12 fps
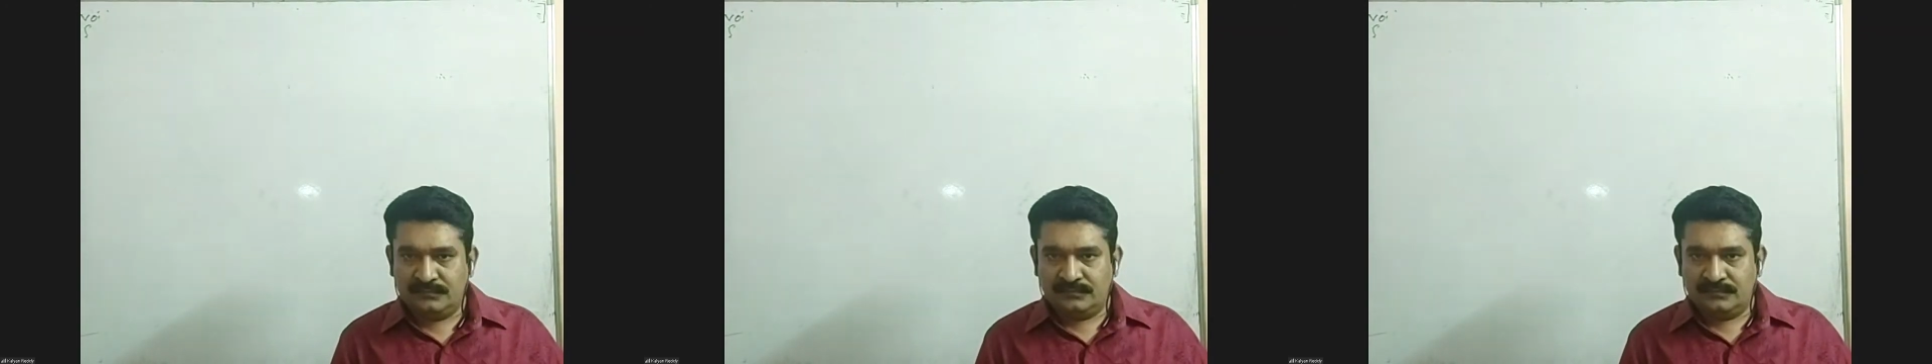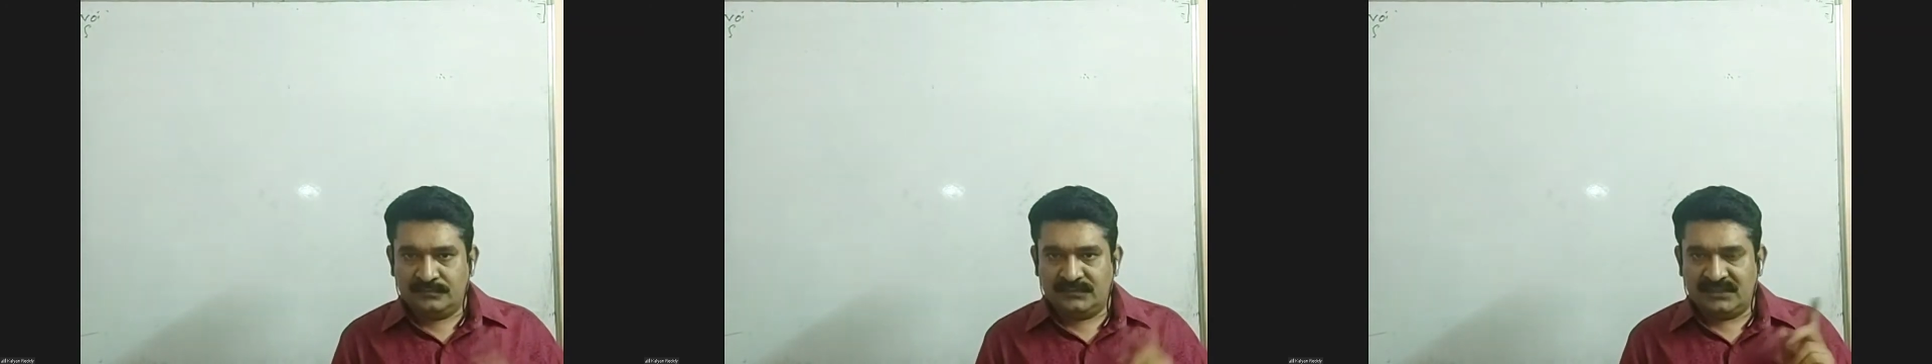
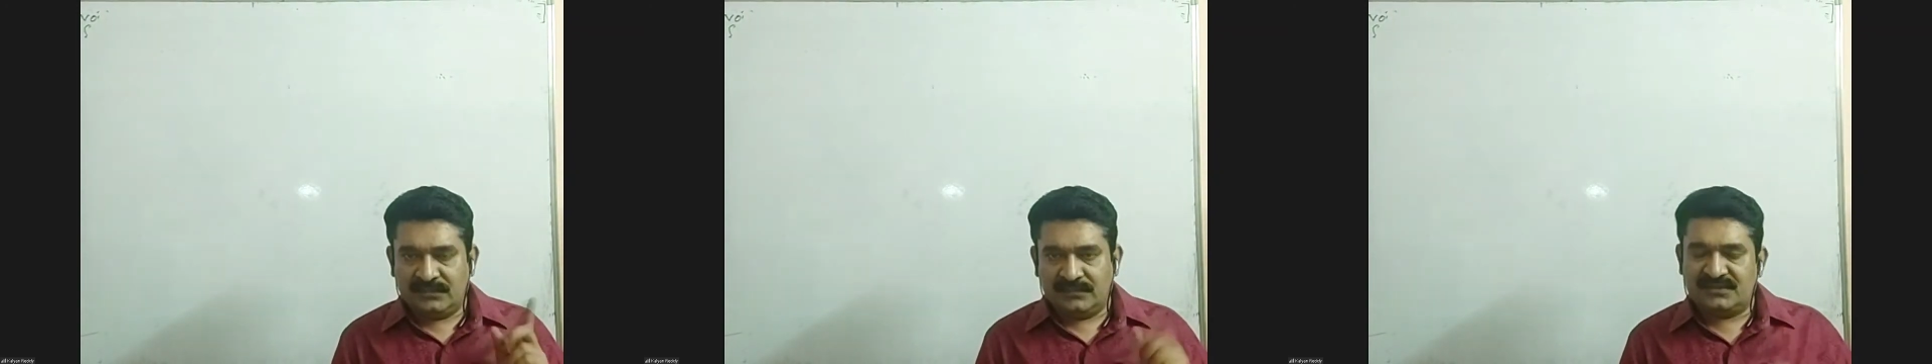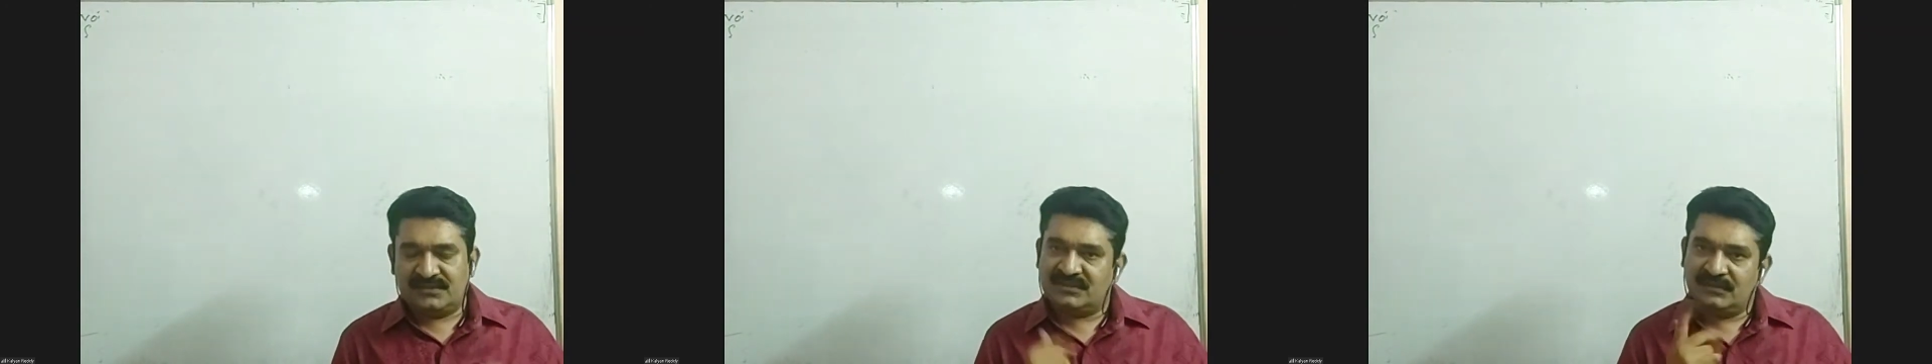Check with the
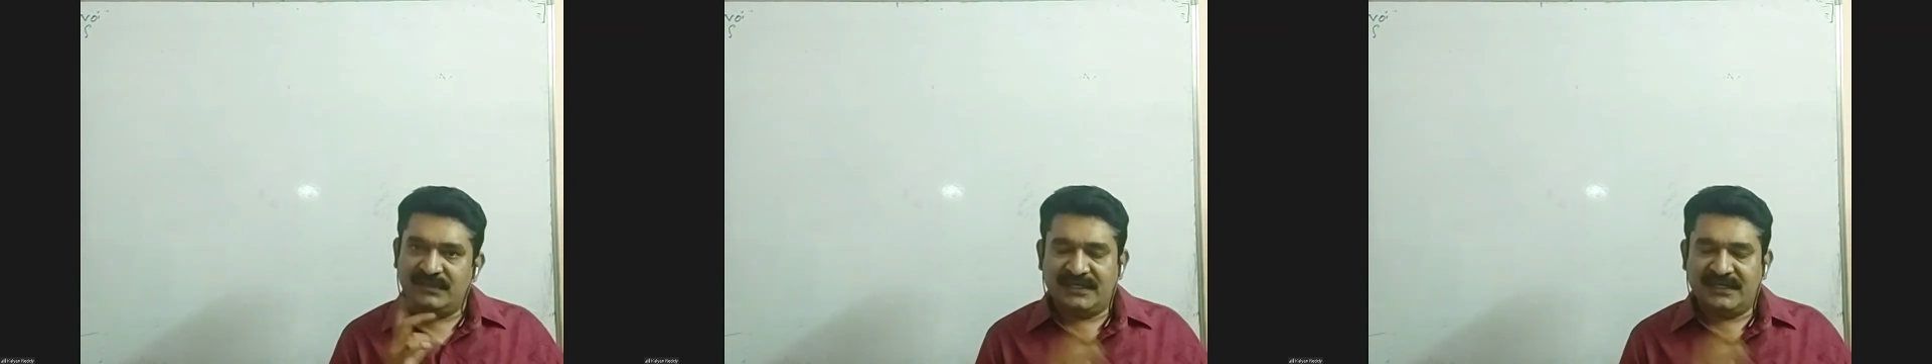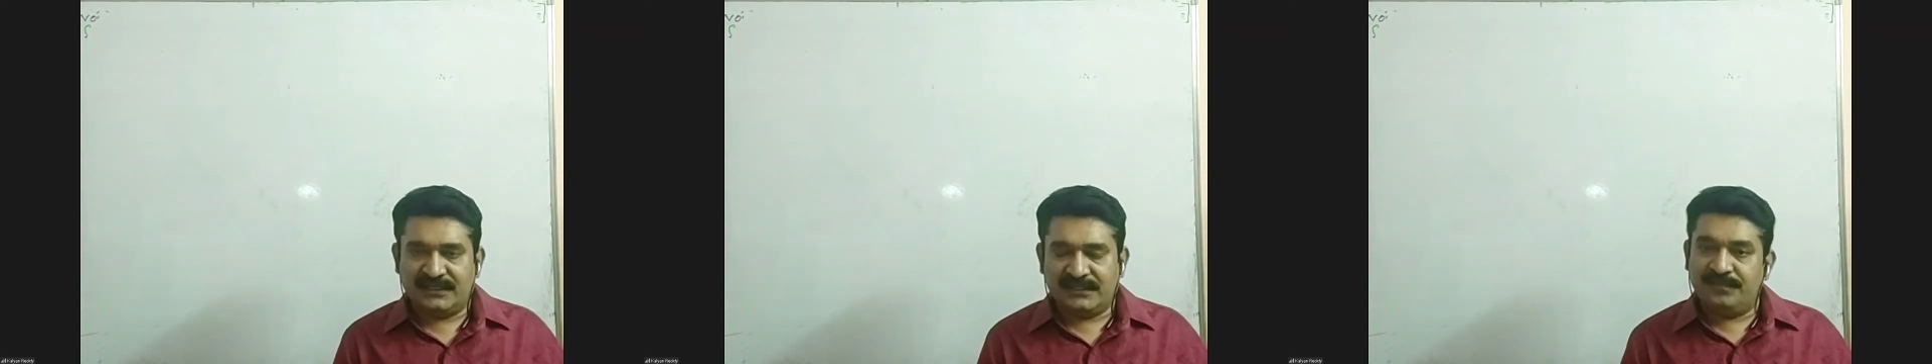system
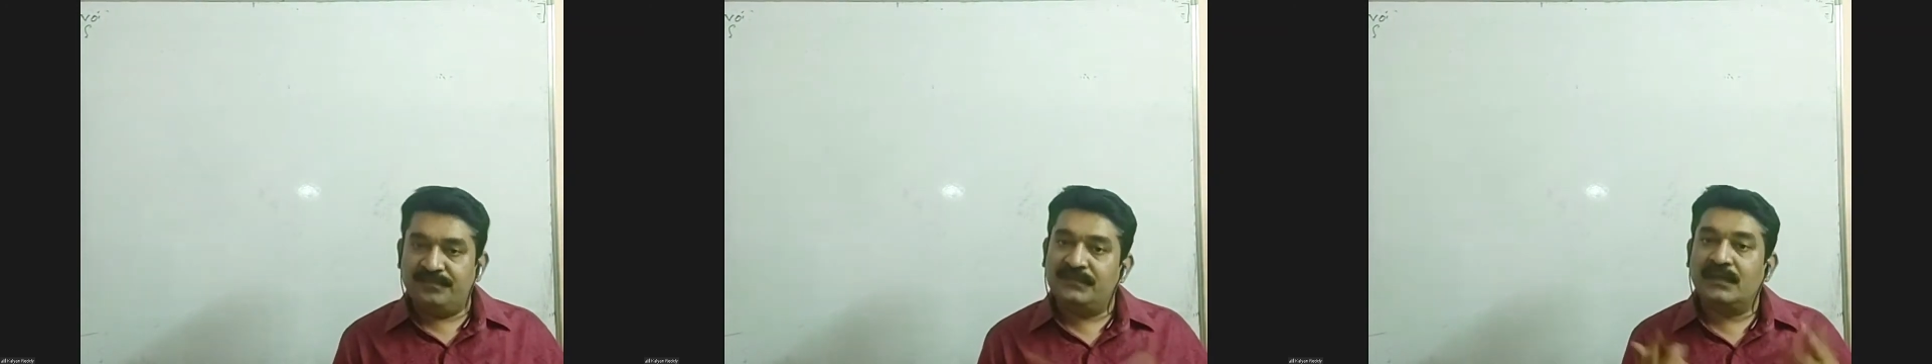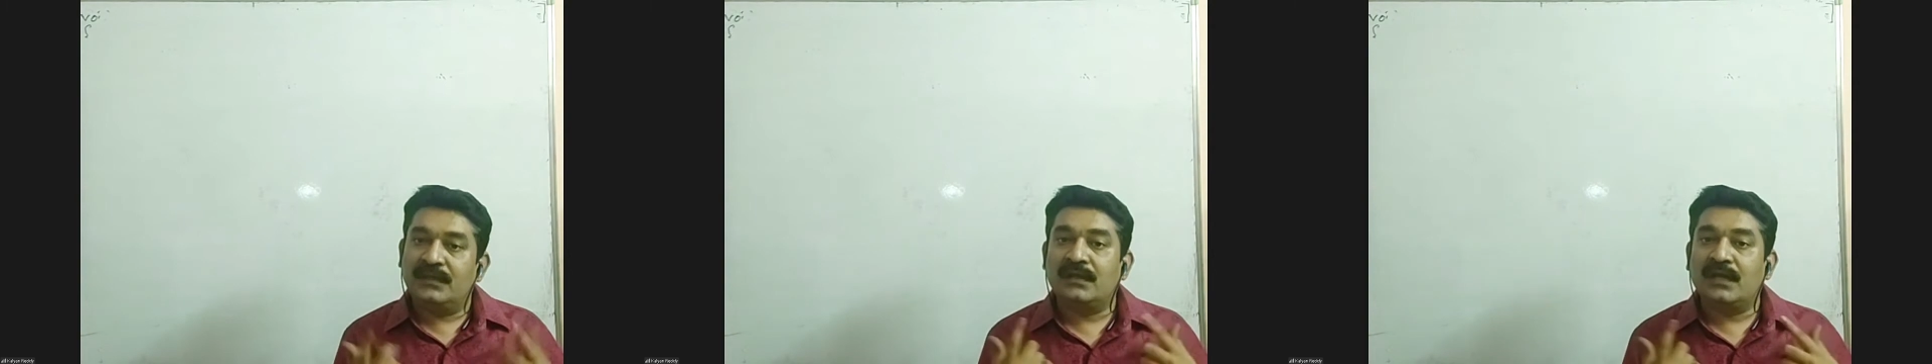directly.
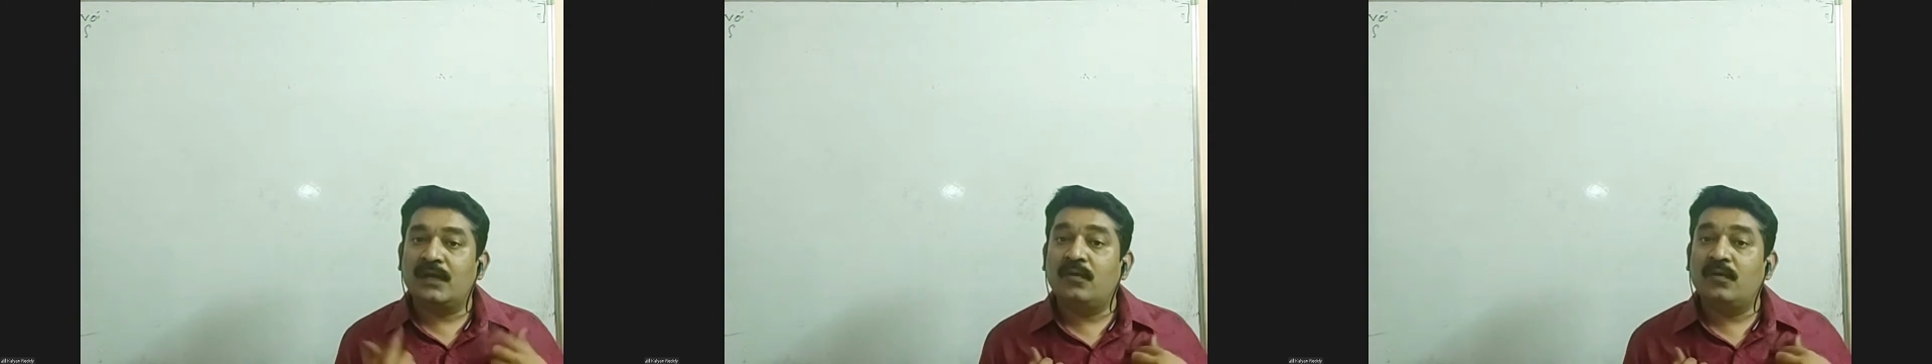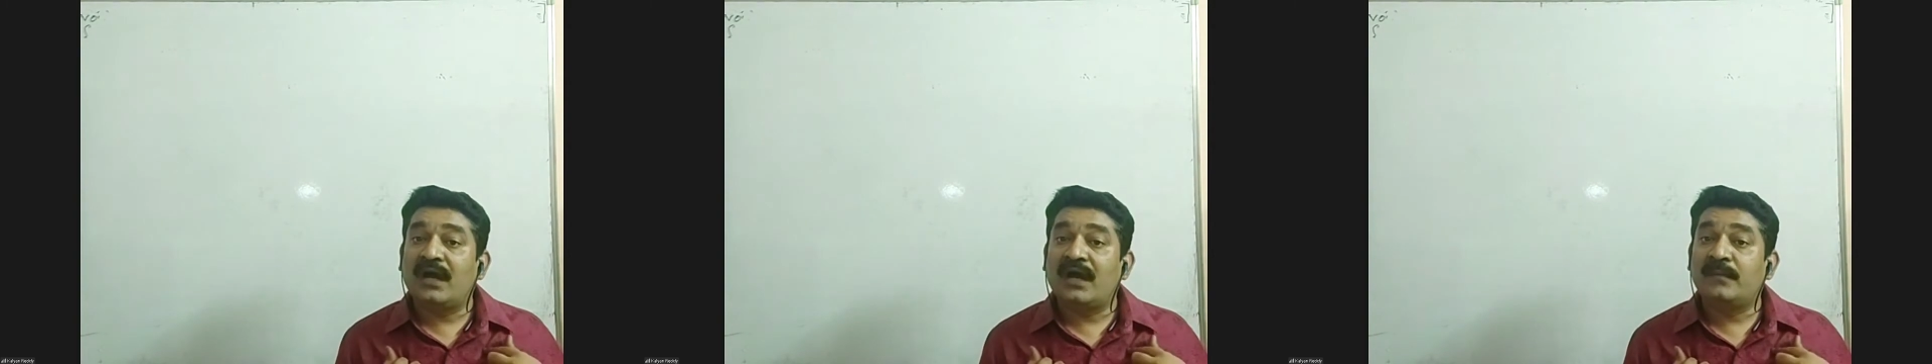Now
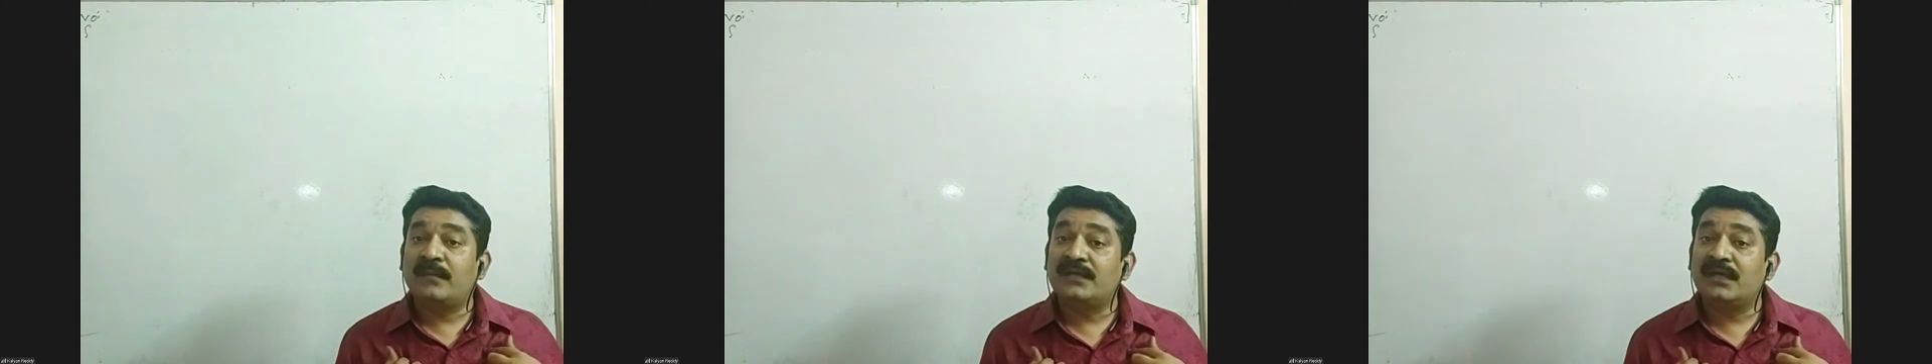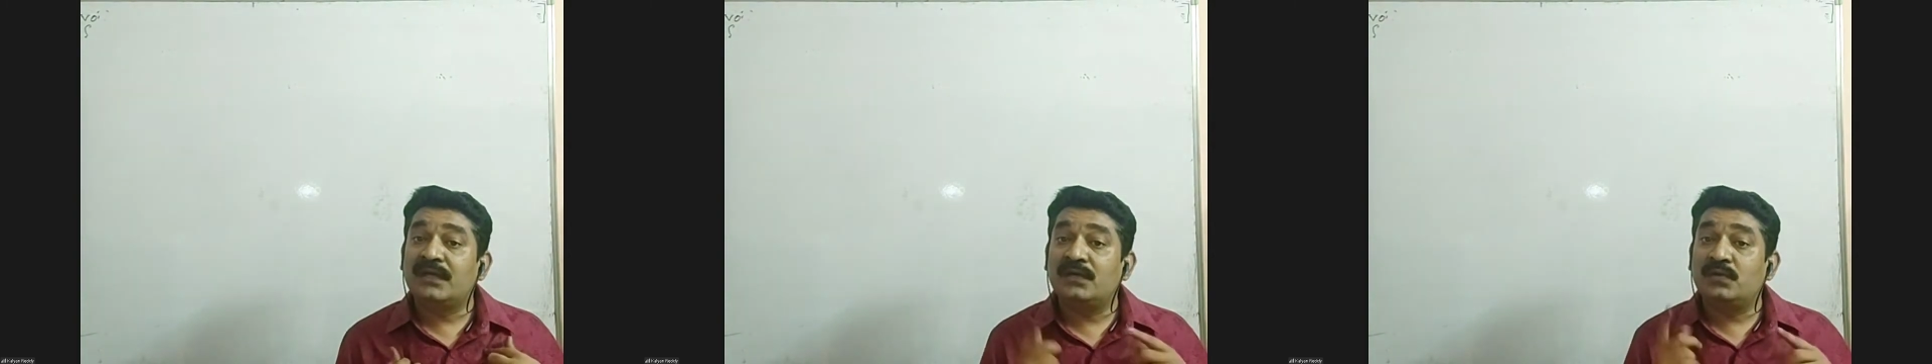I am
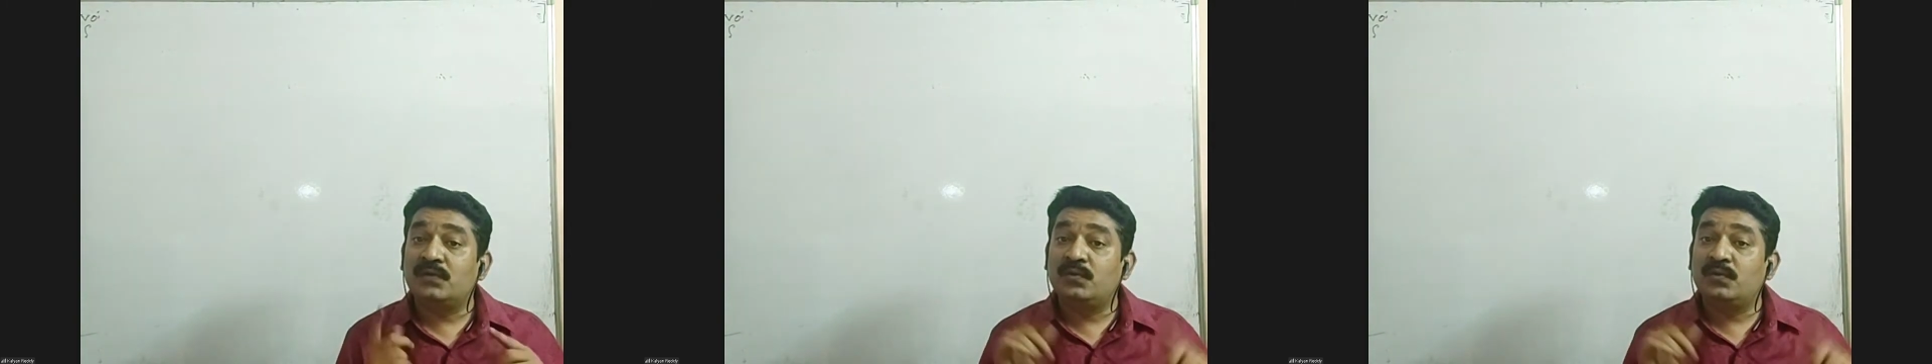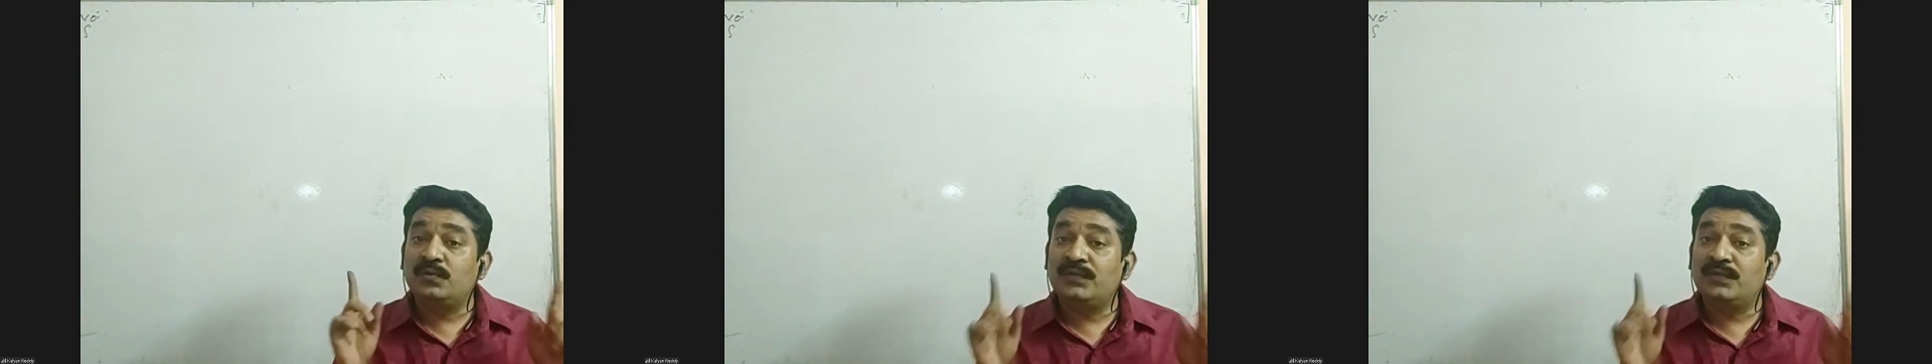here to do